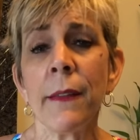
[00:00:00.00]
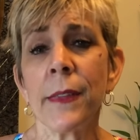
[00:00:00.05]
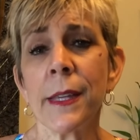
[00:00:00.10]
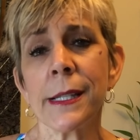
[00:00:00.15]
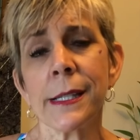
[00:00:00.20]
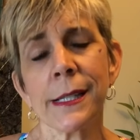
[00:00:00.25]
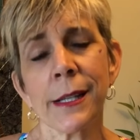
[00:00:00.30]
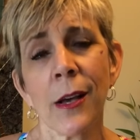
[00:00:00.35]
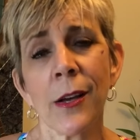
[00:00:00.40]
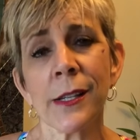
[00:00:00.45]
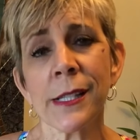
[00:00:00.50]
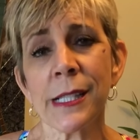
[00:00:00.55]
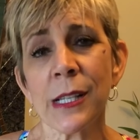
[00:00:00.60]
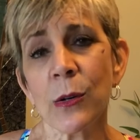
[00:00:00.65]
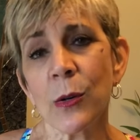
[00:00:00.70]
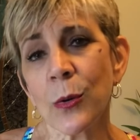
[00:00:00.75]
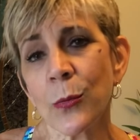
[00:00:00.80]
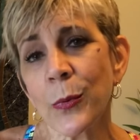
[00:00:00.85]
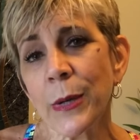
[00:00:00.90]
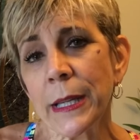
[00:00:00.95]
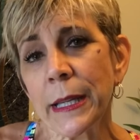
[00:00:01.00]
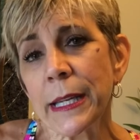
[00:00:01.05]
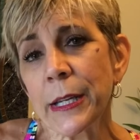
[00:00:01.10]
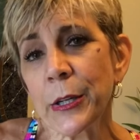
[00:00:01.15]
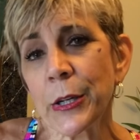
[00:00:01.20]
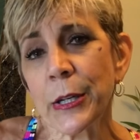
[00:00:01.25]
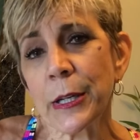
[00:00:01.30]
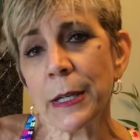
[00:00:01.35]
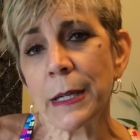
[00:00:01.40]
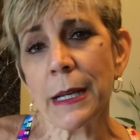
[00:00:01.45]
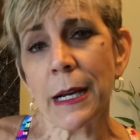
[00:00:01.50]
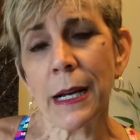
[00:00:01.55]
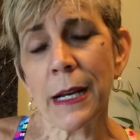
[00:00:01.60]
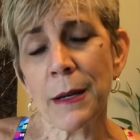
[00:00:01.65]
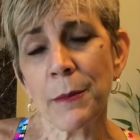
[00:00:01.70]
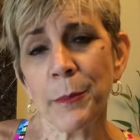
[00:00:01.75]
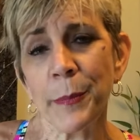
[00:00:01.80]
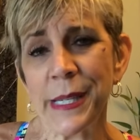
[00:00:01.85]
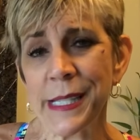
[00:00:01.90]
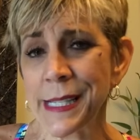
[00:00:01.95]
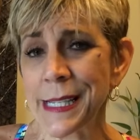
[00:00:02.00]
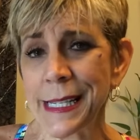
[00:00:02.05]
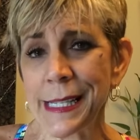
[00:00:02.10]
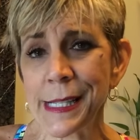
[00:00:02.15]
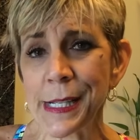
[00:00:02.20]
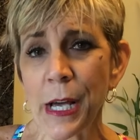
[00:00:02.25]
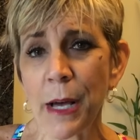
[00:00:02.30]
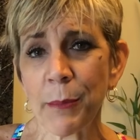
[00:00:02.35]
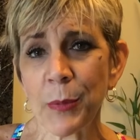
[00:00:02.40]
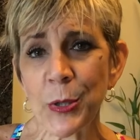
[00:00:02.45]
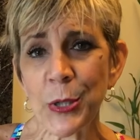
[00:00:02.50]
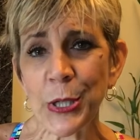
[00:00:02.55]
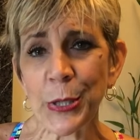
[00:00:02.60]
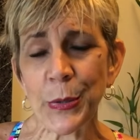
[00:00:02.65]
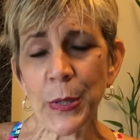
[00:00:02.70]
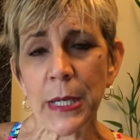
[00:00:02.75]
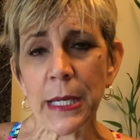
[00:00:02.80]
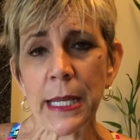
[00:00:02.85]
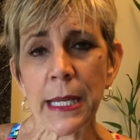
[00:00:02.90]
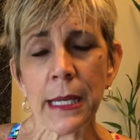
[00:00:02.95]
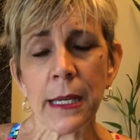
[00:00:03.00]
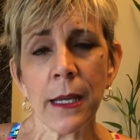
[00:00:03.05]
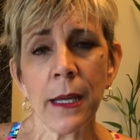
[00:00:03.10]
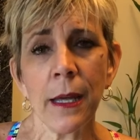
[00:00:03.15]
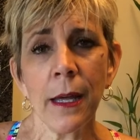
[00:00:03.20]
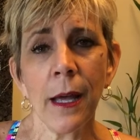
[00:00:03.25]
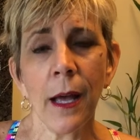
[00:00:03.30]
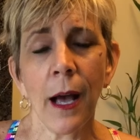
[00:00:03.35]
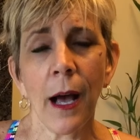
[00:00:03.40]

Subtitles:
This is also a really good business opportunity.